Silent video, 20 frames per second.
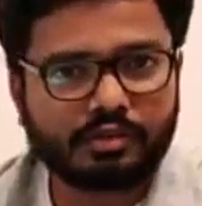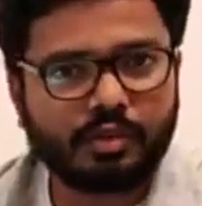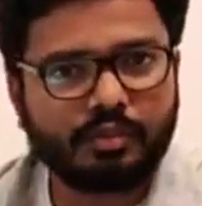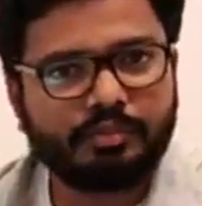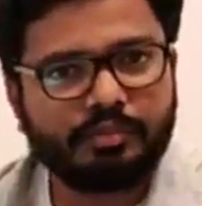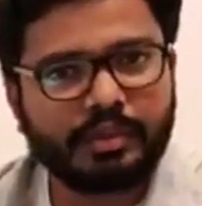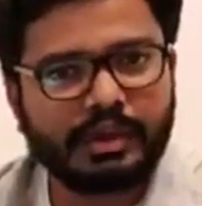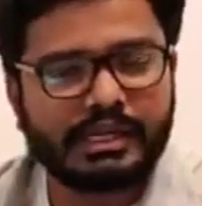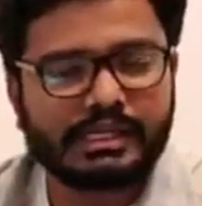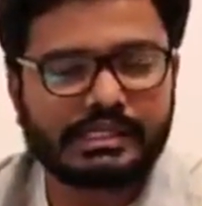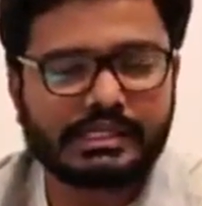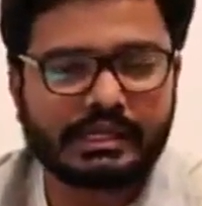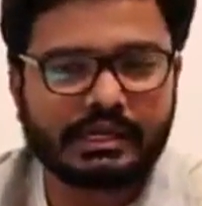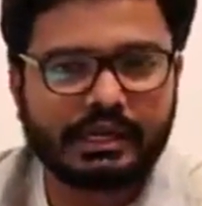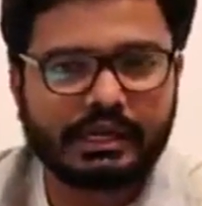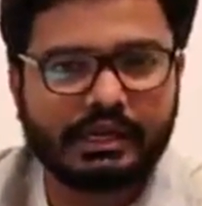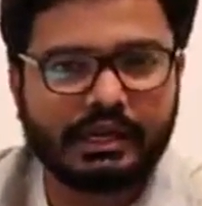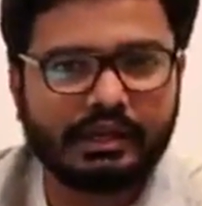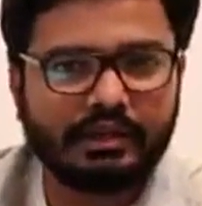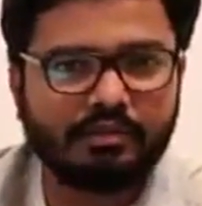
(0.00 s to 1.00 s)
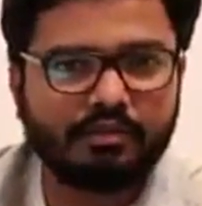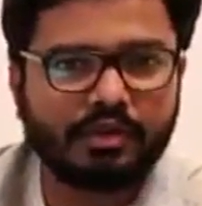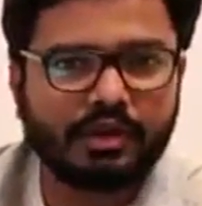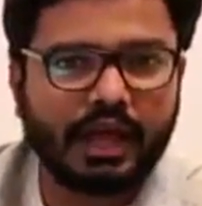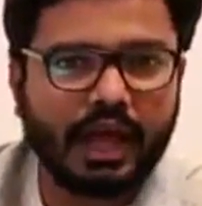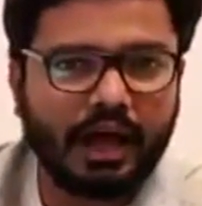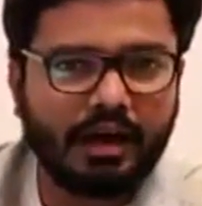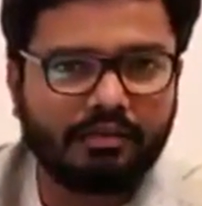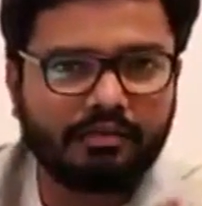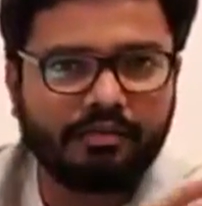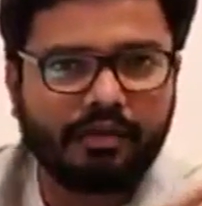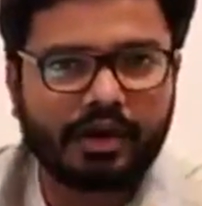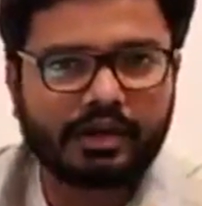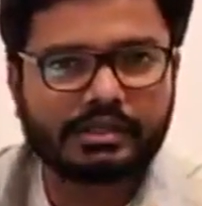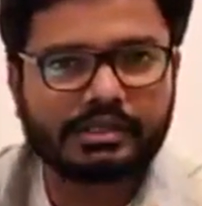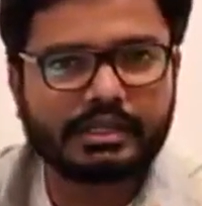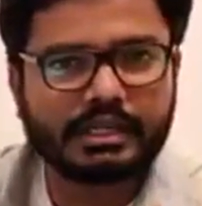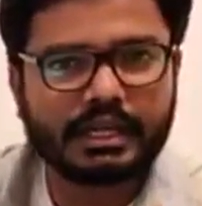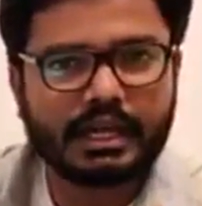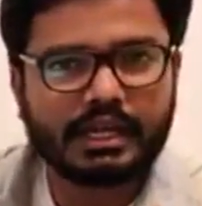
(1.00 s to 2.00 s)
So pre-screening we have
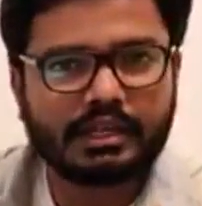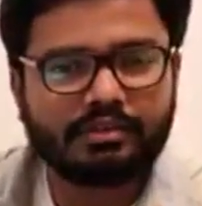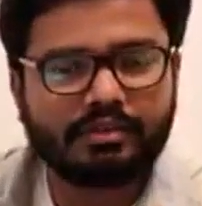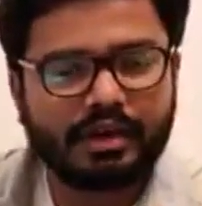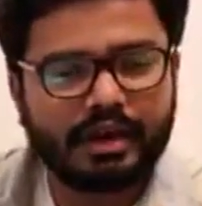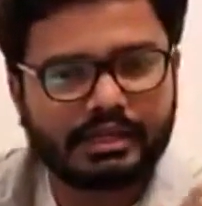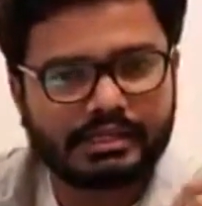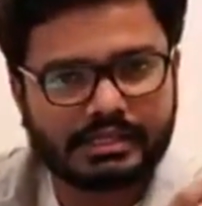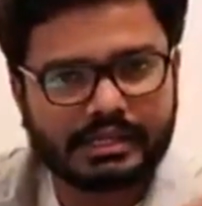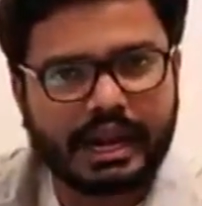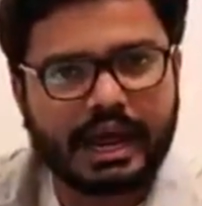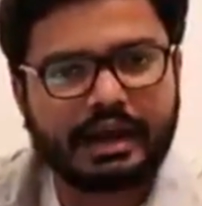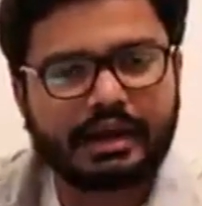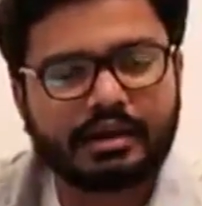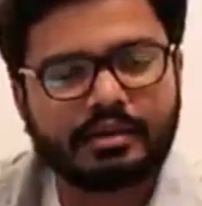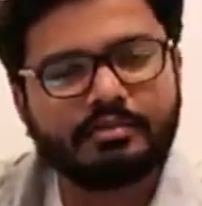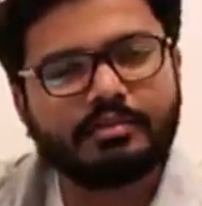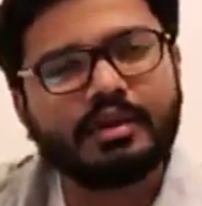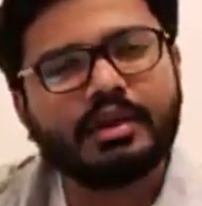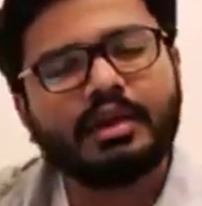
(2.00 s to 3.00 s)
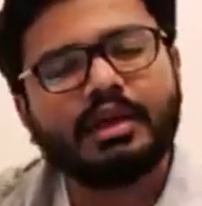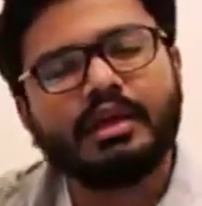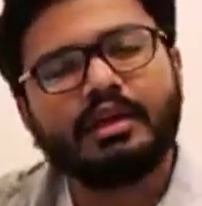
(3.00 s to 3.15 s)
fasting as well as random